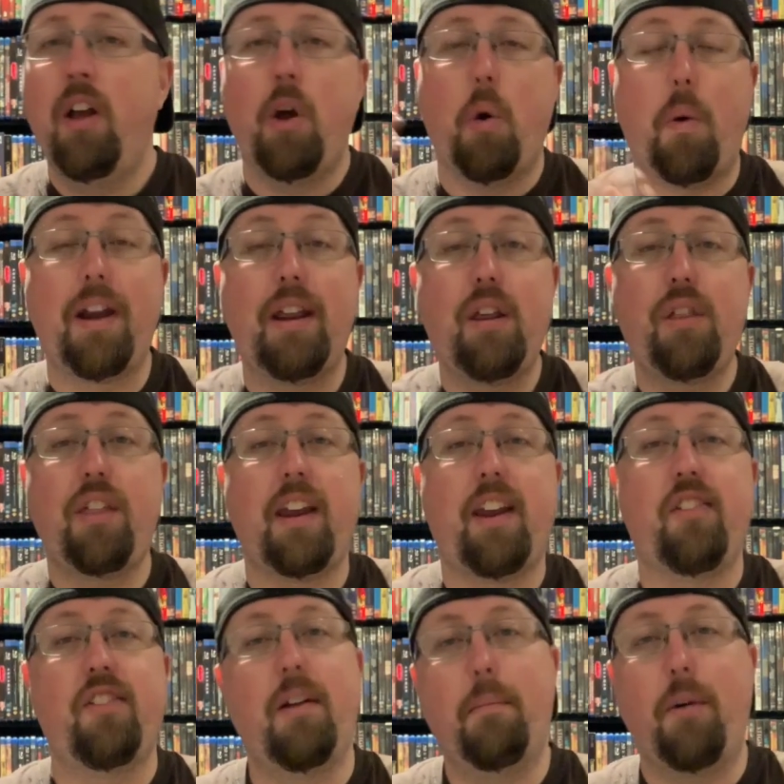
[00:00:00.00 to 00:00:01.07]
what do you think
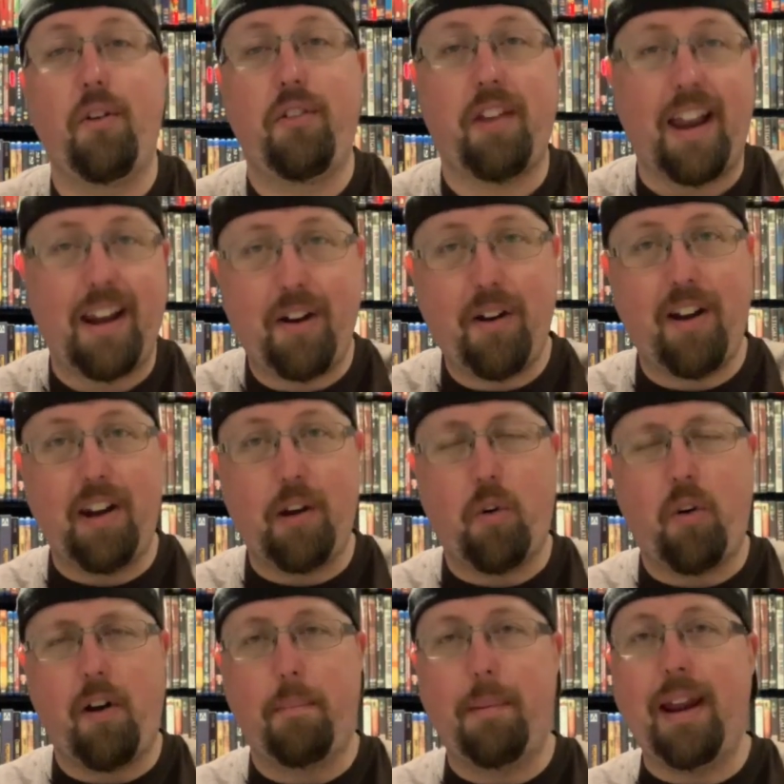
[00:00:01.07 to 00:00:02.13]
is the most iconic
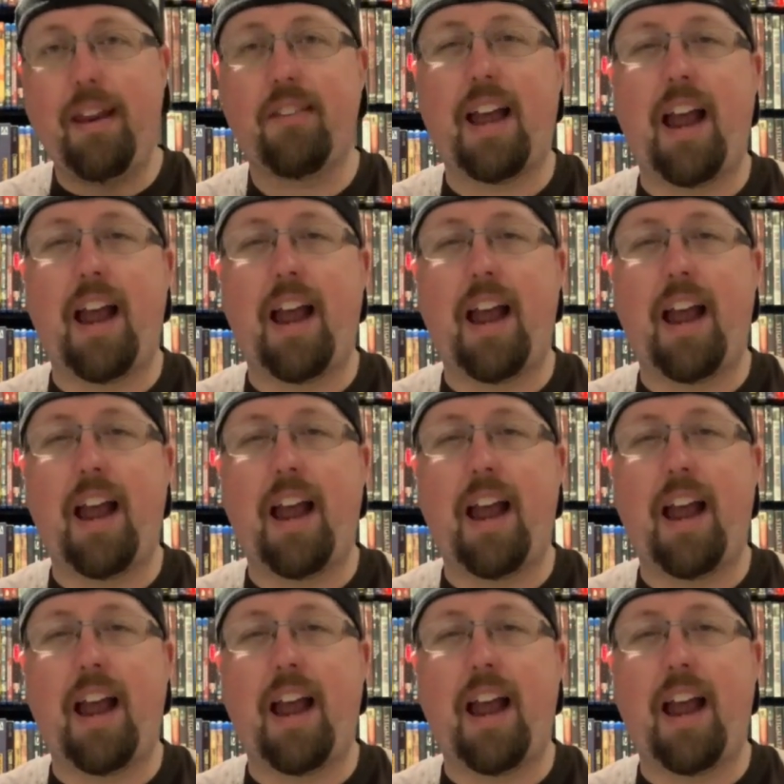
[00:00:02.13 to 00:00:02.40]
horror piece?